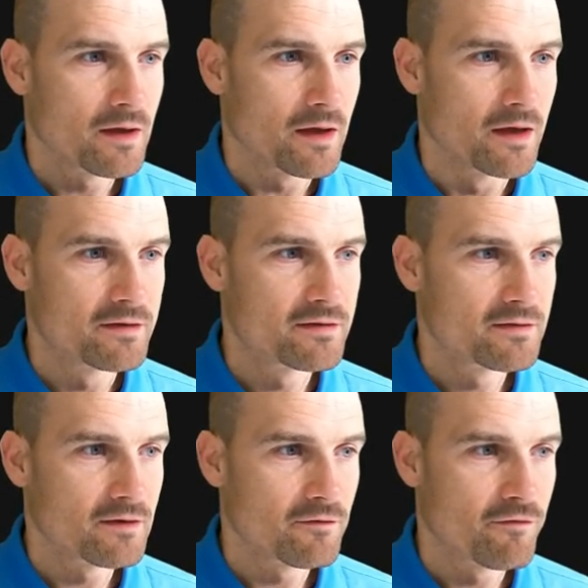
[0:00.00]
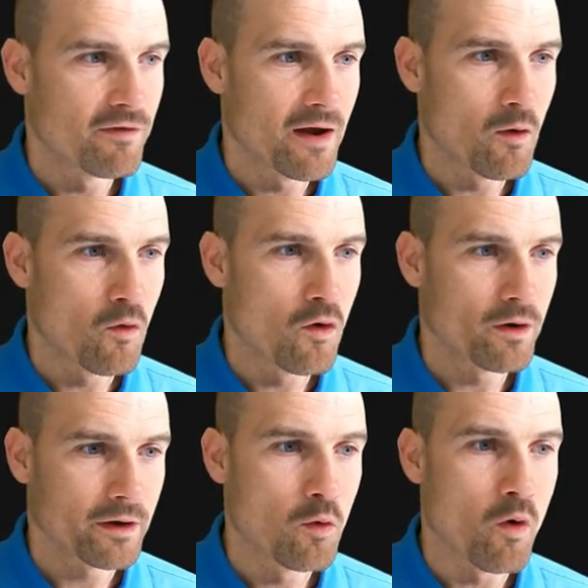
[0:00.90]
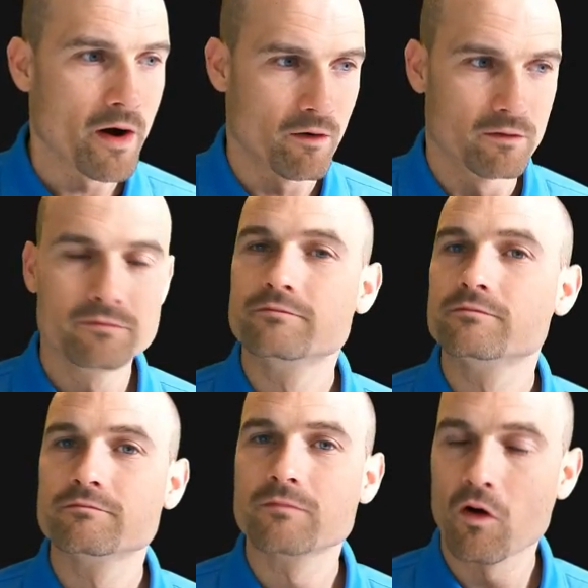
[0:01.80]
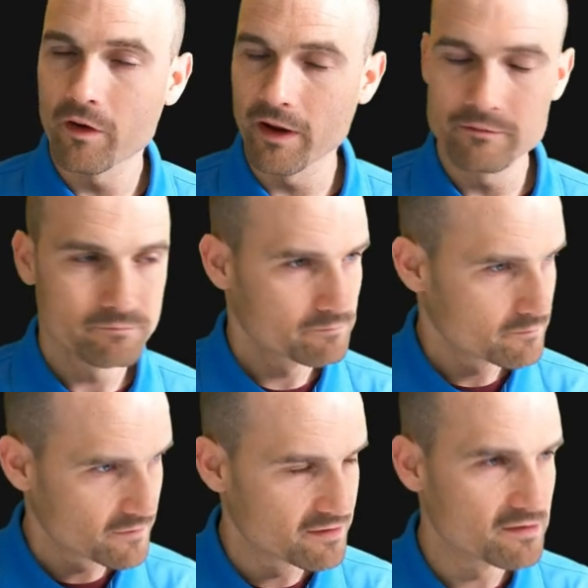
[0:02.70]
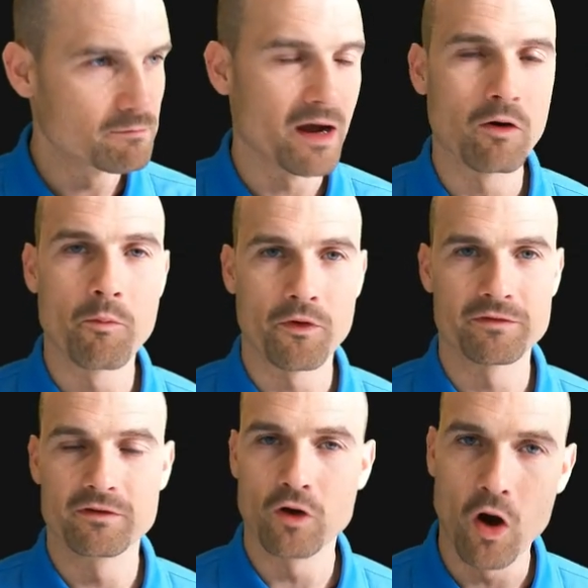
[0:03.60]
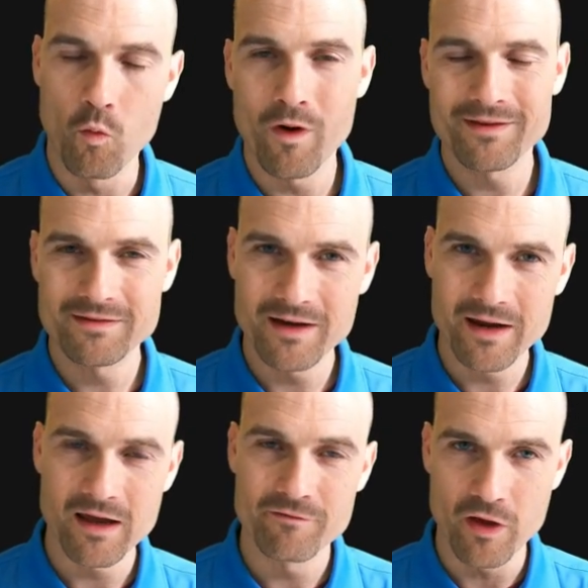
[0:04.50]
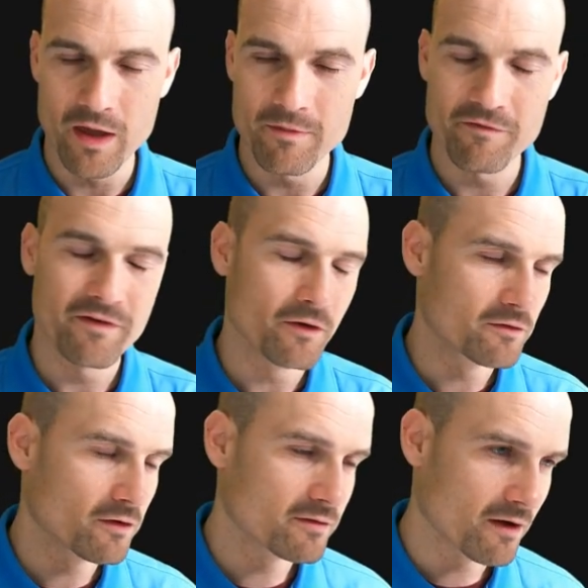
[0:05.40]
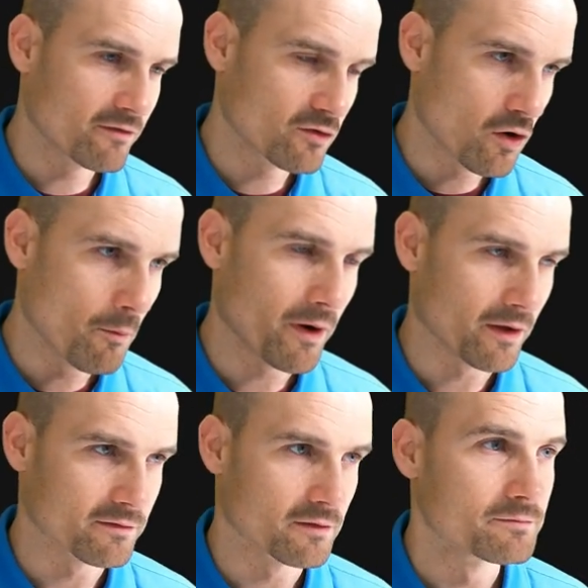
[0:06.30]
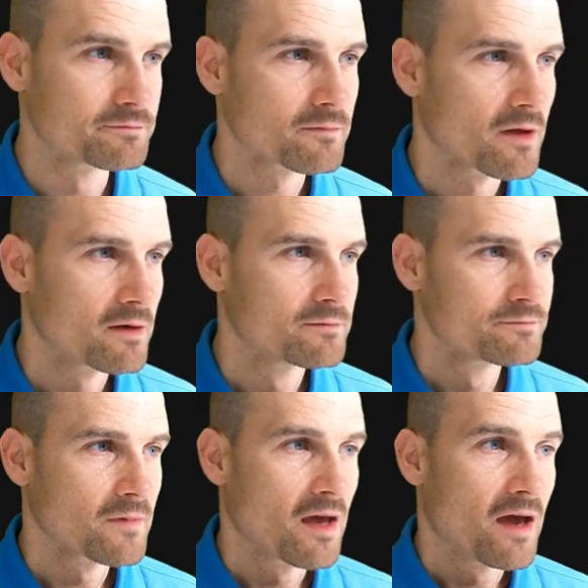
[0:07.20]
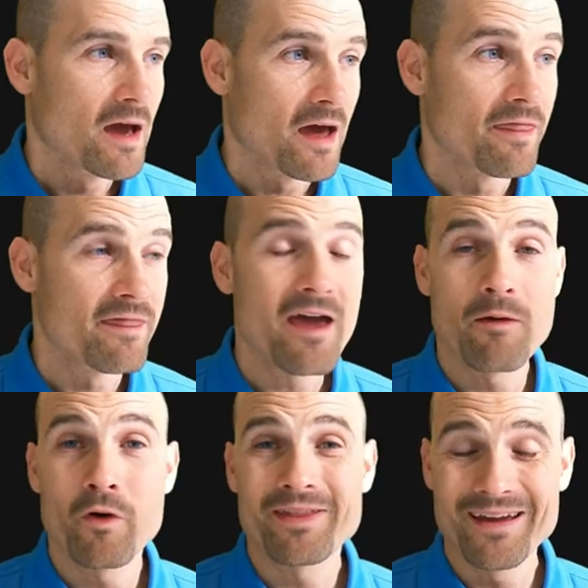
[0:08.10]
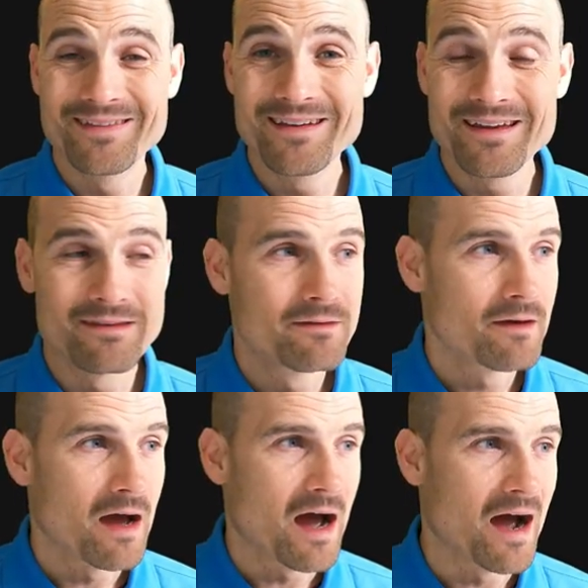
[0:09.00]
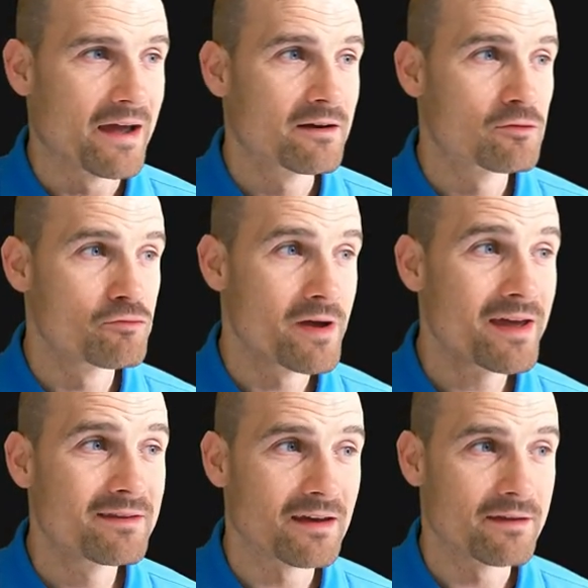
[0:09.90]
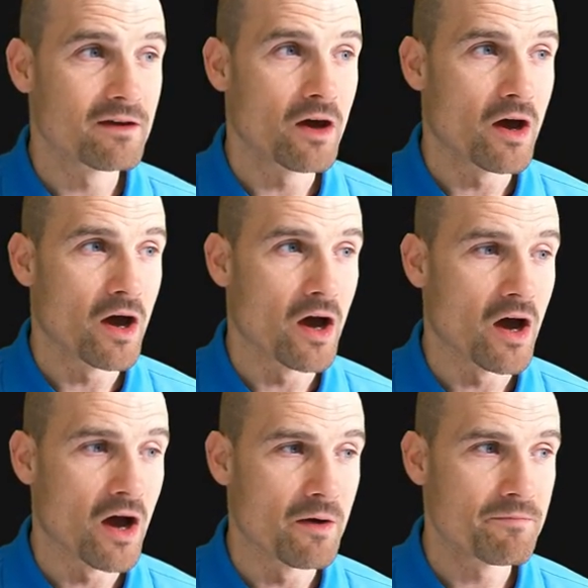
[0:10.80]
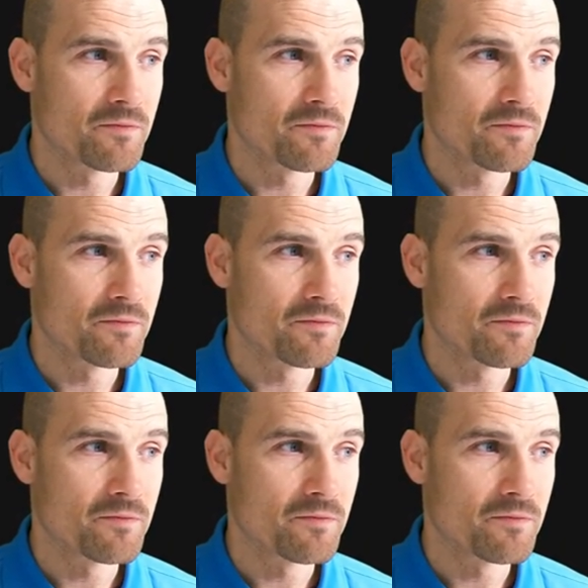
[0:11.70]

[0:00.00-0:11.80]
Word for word: it's firewall require. Okay, this is my compliance. So on one side I have the M F A, on the other side I have the compliance. And then what I did, I created uh,